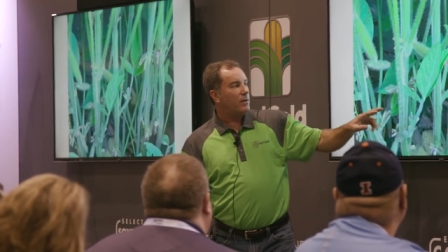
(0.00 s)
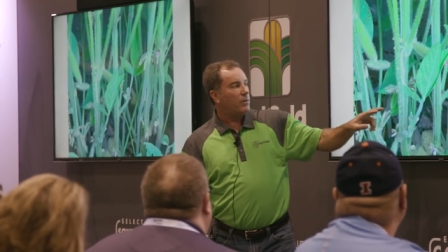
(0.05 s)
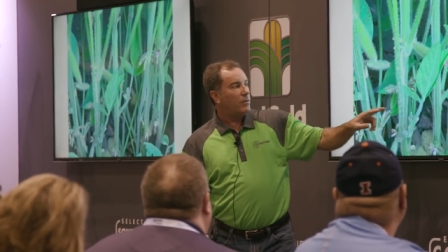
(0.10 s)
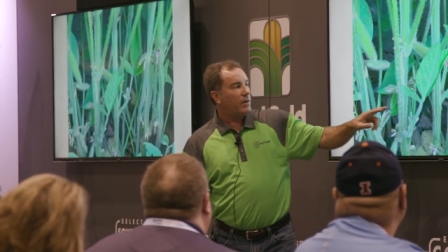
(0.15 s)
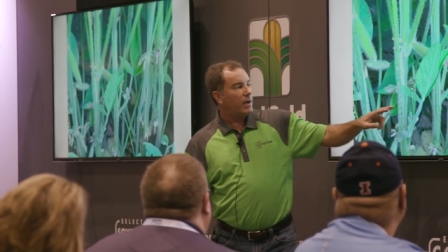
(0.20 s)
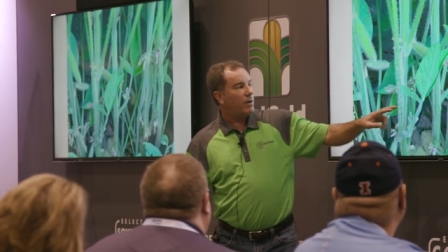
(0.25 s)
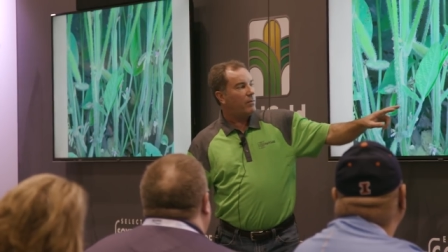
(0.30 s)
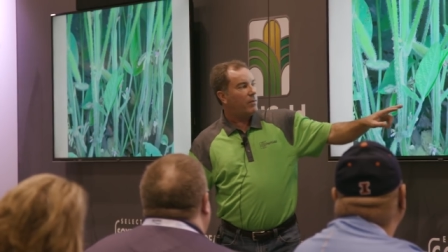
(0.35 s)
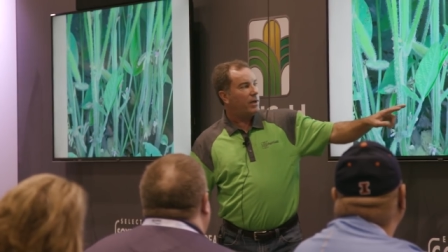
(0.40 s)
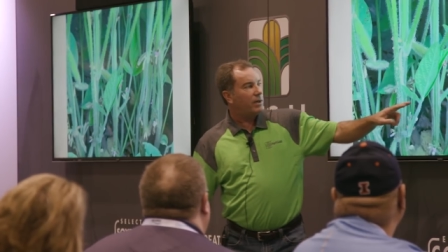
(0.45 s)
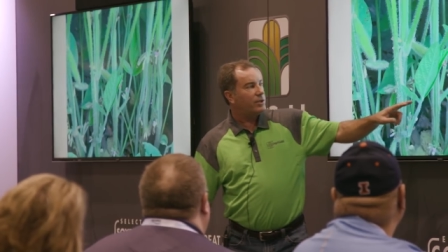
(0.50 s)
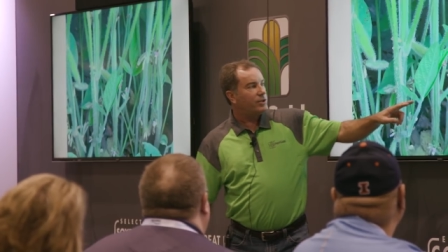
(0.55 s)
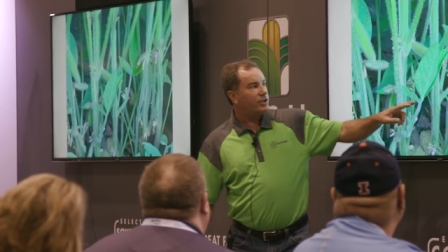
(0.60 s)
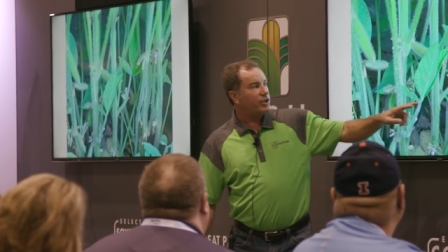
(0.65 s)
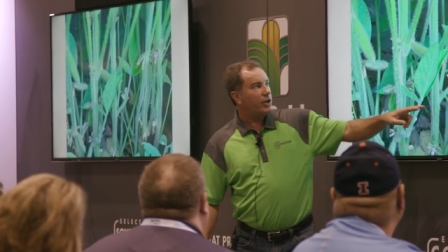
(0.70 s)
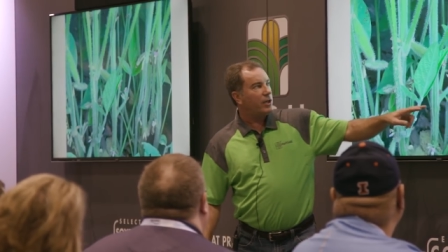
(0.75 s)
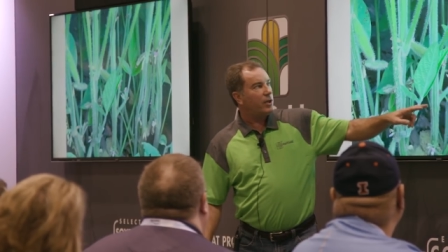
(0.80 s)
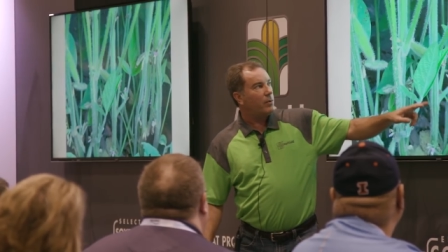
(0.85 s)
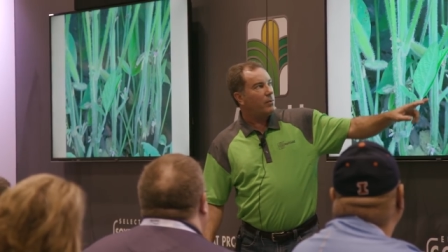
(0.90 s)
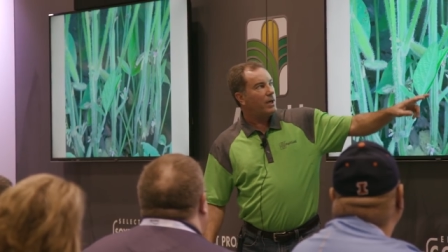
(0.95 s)
What I wanted to
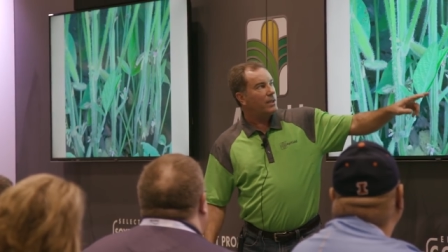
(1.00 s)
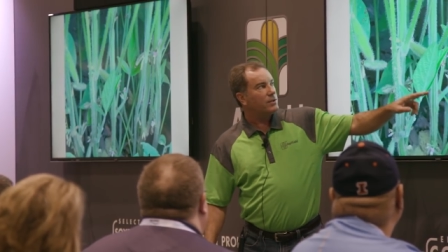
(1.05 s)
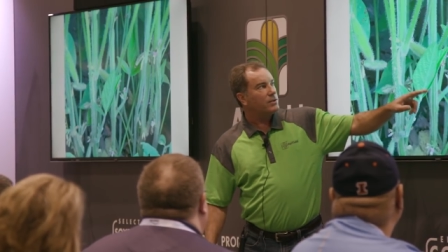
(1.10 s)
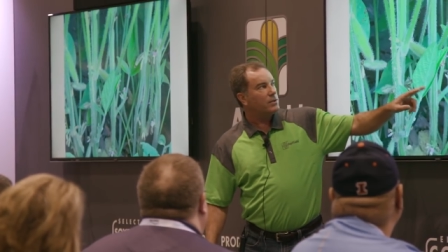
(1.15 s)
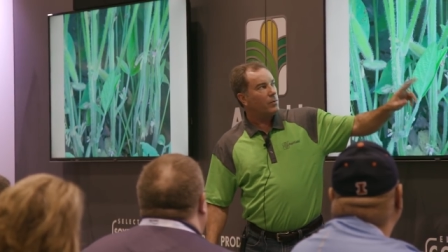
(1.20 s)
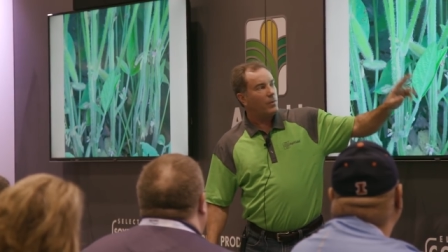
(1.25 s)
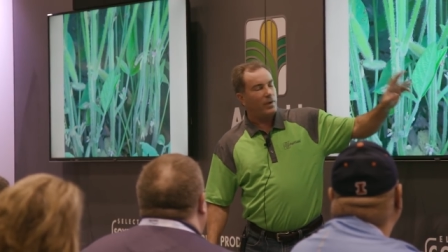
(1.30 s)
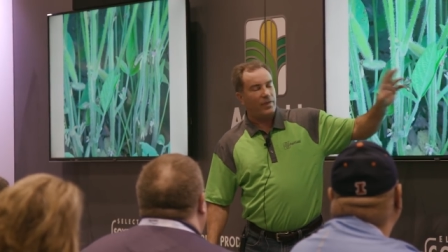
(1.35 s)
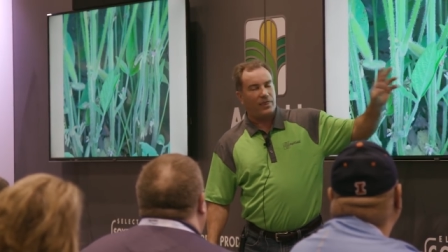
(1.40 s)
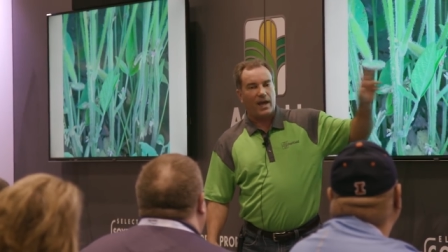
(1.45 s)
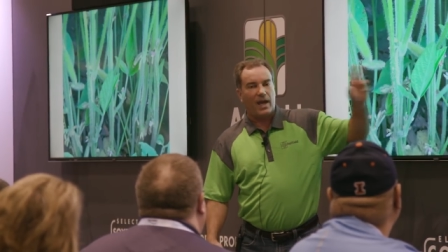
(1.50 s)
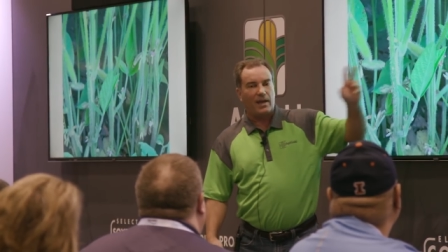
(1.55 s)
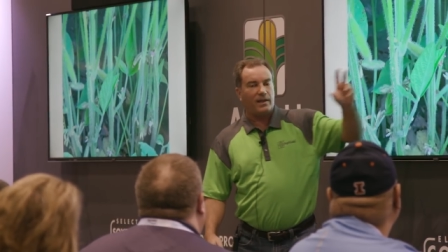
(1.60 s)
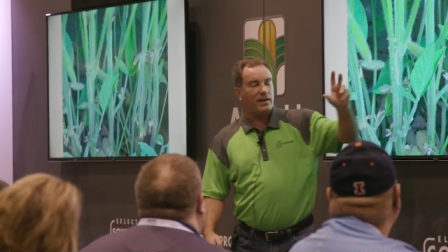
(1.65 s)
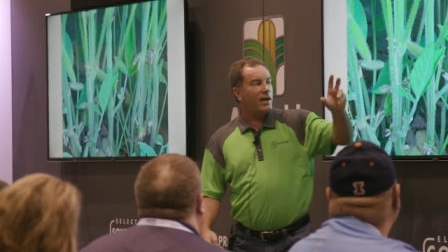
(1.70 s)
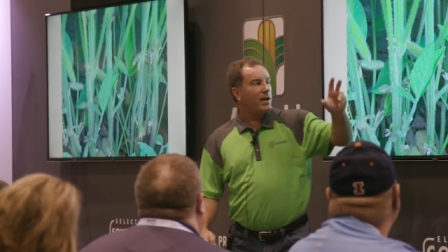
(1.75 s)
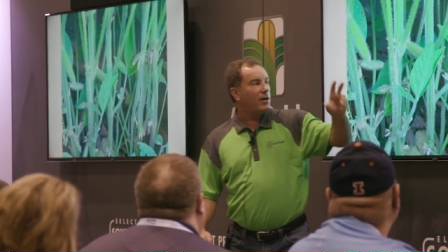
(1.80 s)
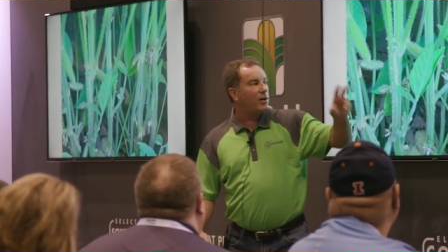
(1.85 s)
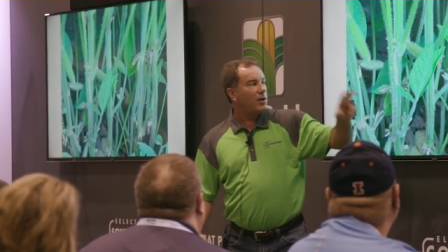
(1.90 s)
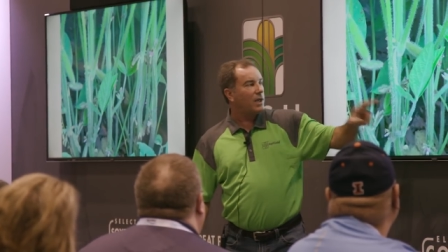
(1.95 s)
show you was, with that
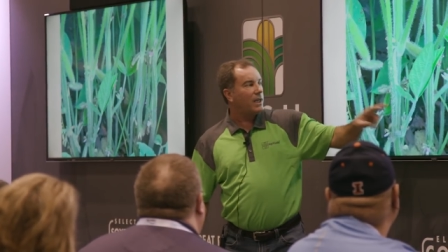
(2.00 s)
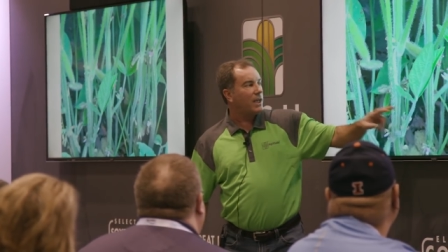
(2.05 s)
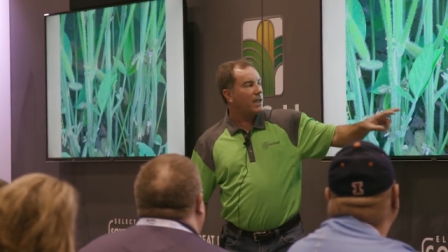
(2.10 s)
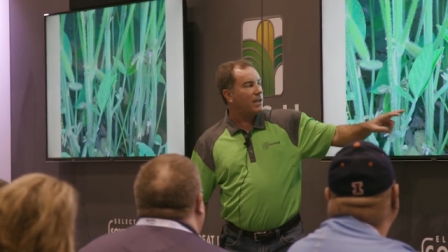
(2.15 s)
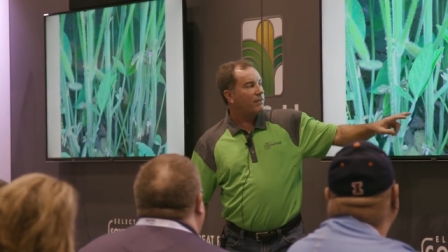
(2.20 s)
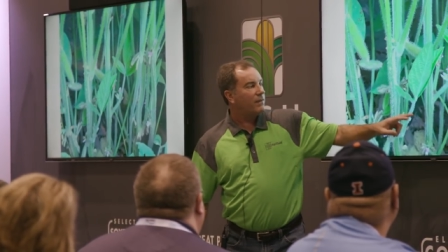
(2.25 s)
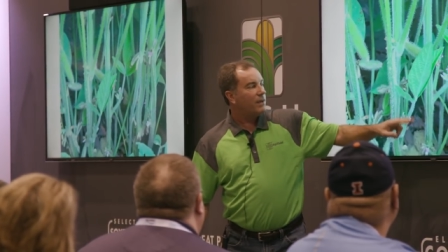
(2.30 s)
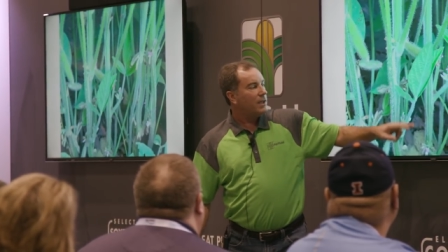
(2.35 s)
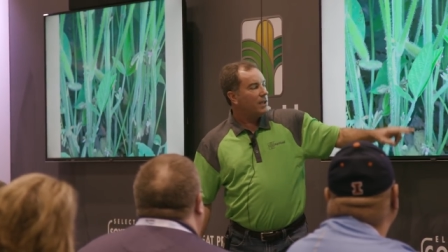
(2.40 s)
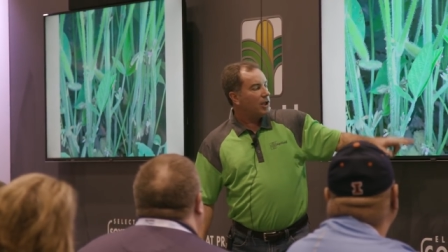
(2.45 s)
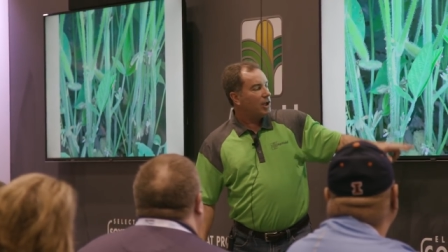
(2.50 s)
narrow leaf,